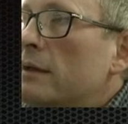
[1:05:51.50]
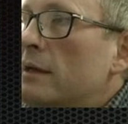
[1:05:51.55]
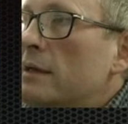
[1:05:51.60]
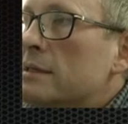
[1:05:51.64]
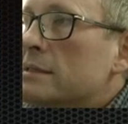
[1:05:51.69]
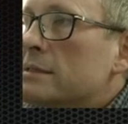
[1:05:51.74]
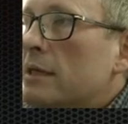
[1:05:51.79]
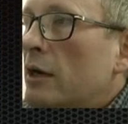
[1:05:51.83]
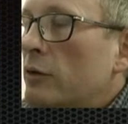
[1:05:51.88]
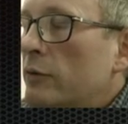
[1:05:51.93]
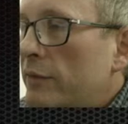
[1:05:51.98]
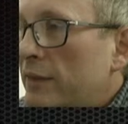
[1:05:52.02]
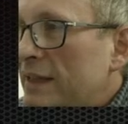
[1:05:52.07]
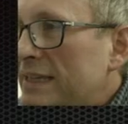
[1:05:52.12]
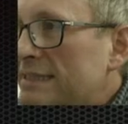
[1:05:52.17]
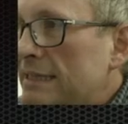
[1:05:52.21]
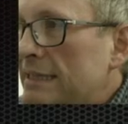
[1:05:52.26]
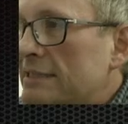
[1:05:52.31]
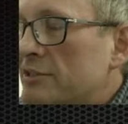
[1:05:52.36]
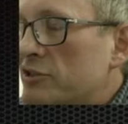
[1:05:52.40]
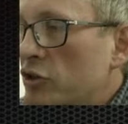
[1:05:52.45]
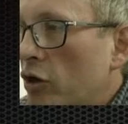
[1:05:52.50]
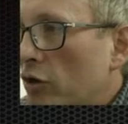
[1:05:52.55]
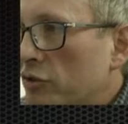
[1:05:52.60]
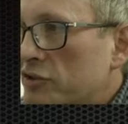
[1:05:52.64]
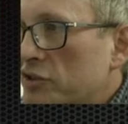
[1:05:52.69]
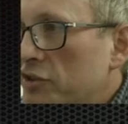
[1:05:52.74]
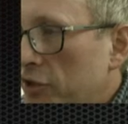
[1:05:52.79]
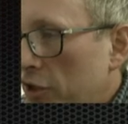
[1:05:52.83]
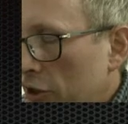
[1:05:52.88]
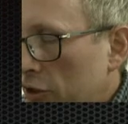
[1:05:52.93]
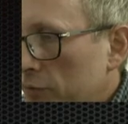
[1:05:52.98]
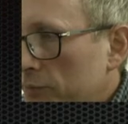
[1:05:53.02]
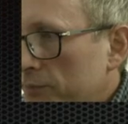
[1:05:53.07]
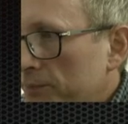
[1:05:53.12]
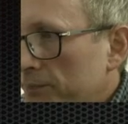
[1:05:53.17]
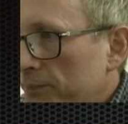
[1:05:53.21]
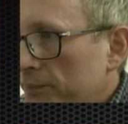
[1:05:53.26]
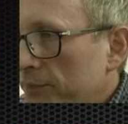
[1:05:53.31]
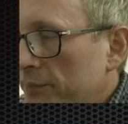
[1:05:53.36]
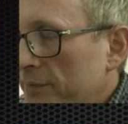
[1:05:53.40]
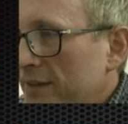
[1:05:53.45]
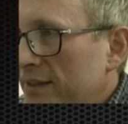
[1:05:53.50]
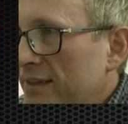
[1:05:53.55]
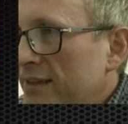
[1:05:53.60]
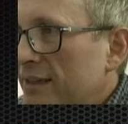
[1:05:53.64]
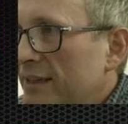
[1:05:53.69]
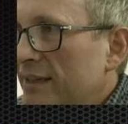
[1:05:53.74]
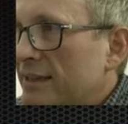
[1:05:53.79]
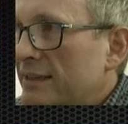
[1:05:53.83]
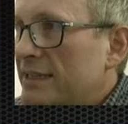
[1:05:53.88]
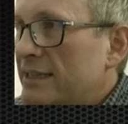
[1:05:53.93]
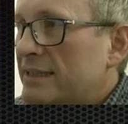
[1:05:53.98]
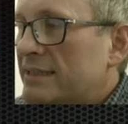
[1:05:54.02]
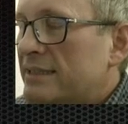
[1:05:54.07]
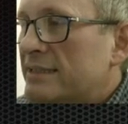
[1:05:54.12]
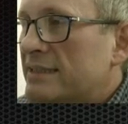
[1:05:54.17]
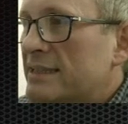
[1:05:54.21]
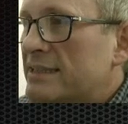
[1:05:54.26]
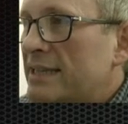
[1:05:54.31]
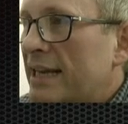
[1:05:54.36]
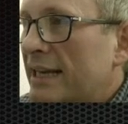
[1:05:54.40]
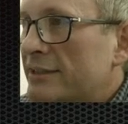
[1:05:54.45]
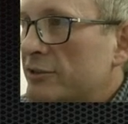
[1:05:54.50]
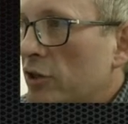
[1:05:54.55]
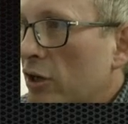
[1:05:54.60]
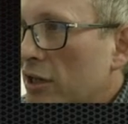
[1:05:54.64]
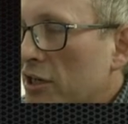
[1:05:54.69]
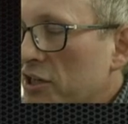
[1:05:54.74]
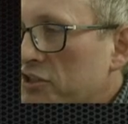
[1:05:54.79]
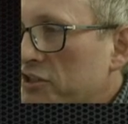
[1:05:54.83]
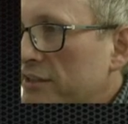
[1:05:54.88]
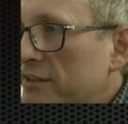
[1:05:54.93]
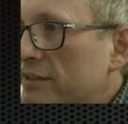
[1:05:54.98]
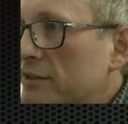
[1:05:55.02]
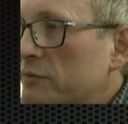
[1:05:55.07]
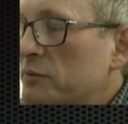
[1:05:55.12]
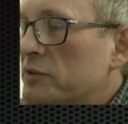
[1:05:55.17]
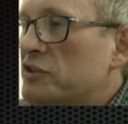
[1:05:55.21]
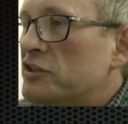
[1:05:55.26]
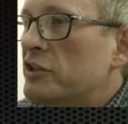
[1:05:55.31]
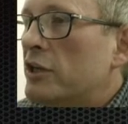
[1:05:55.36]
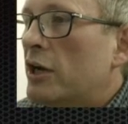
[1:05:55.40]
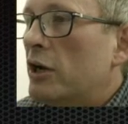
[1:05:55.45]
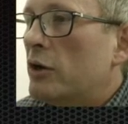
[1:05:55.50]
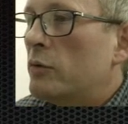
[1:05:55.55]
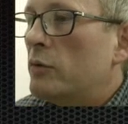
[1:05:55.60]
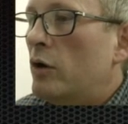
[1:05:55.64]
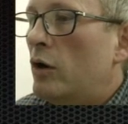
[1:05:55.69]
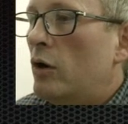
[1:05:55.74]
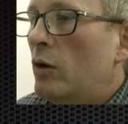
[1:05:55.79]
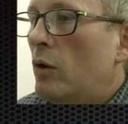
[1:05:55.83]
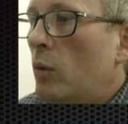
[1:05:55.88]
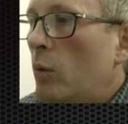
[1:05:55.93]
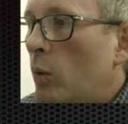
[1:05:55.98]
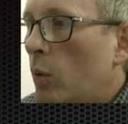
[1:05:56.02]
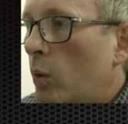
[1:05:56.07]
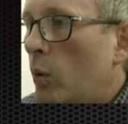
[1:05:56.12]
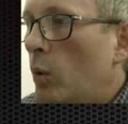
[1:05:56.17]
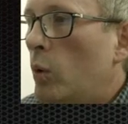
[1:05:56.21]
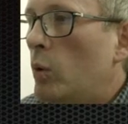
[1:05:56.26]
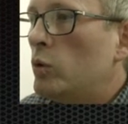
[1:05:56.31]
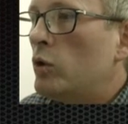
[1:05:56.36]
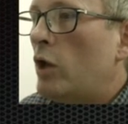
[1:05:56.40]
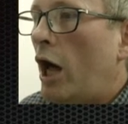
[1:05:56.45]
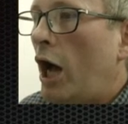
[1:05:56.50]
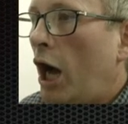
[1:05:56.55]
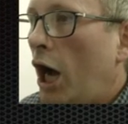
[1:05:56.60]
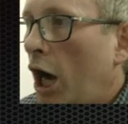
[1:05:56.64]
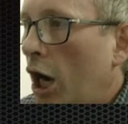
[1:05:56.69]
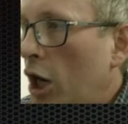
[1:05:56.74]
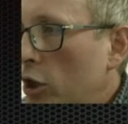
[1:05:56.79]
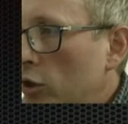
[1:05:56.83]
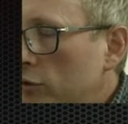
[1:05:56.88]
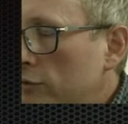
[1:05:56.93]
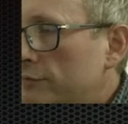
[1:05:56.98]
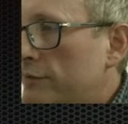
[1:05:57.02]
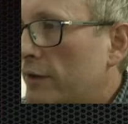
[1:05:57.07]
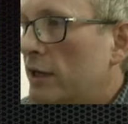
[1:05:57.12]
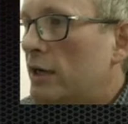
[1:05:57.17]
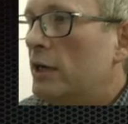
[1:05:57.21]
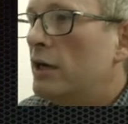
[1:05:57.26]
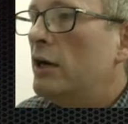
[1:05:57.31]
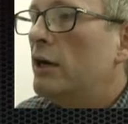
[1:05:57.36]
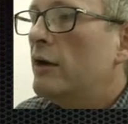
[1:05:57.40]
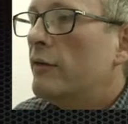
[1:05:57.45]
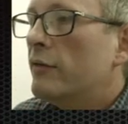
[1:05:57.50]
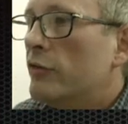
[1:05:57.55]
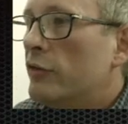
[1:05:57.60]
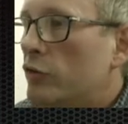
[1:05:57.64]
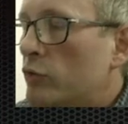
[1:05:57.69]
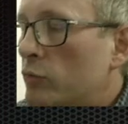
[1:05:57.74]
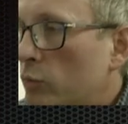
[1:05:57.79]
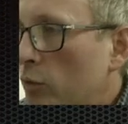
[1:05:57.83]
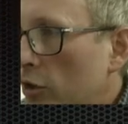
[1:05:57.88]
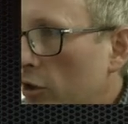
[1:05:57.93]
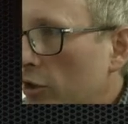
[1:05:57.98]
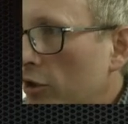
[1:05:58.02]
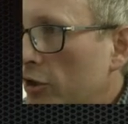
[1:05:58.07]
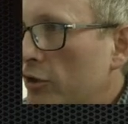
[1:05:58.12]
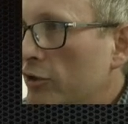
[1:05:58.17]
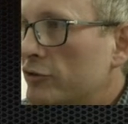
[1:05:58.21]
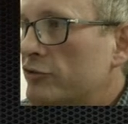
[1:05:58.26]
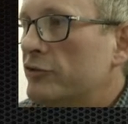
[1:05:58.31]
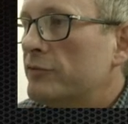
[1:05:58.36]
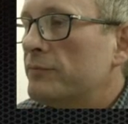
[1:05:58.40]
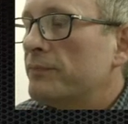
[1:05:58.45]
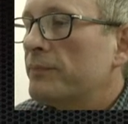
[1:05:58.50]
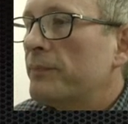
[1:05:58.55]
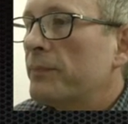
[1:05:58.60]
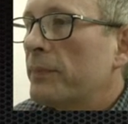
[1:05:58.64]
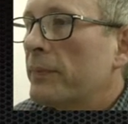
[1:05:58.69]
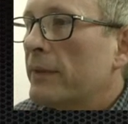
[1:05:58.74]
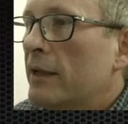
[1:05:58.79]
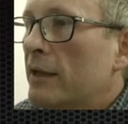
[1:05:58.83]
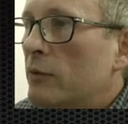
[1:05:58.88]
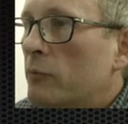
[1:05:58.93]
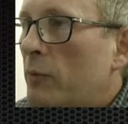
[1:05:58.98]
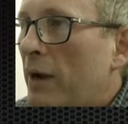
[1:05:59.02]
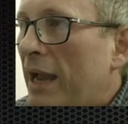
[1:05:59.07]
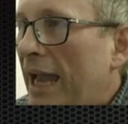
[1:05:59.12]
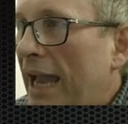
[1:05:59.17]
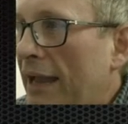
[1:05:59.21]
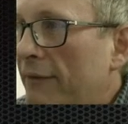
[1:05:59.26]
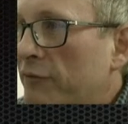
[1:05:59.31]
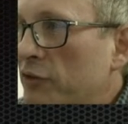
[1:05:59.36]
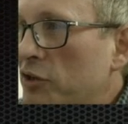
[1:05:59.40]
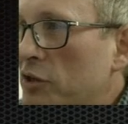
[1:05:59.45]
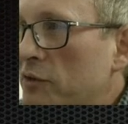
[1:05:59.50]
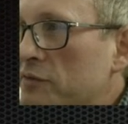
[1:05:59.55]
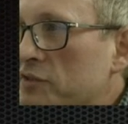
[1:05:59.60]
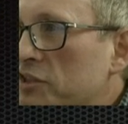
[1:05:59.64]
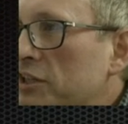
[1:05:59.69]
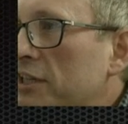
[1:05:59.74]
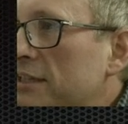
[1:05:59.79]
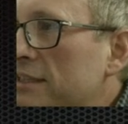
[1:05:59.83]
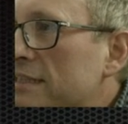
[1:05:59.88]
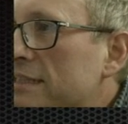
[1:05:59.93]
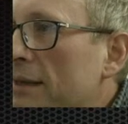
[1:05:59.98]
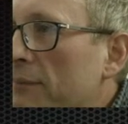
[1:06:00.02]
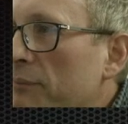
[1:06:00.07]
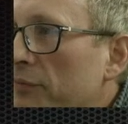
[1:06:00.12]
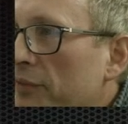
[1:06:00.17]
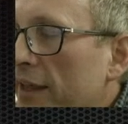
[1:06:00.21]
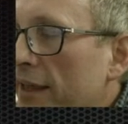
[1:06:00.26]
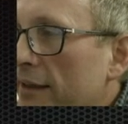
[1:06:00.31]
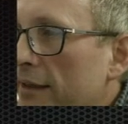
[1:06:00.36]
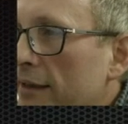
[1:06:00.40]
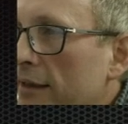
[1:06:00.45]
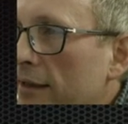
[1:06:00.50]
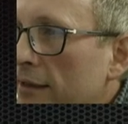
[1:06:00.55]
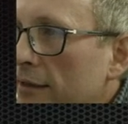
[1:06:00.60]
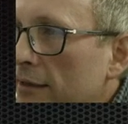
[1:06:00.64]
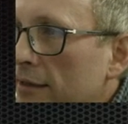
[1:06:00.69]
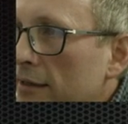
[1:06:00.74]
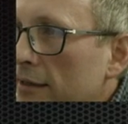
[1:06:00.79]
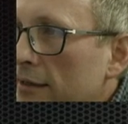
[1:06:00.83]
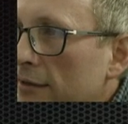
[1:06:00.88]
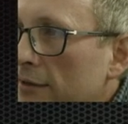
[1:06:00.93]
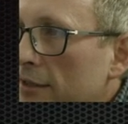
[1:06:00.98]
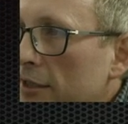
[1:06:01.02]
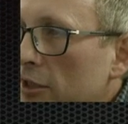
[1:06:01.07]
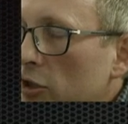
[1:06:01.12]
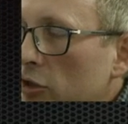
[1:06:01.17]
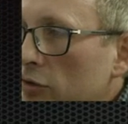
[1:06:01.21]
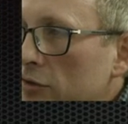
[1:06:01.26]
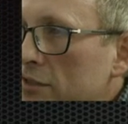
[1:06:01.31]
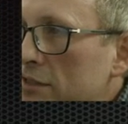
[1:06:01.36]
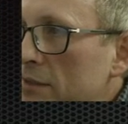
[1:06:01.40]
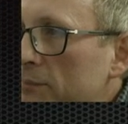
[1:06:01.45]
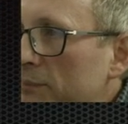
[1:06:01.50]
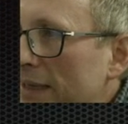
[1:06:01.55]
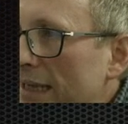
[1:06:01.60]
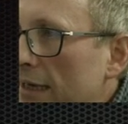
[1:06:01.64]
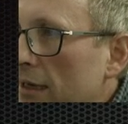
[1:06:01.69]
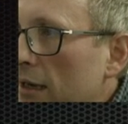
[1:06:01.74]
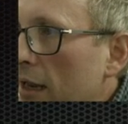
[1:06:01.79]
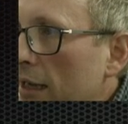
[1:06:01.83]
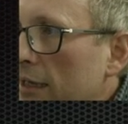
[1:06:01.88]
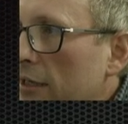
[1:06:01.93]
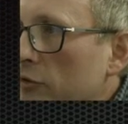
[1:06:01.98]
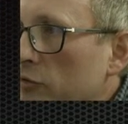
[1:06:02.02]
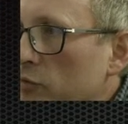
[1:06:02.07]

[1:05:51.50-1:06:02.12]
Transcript: so this is not new. This is a technology that was known all over the world. Wherever you've seen something that looks a bit like an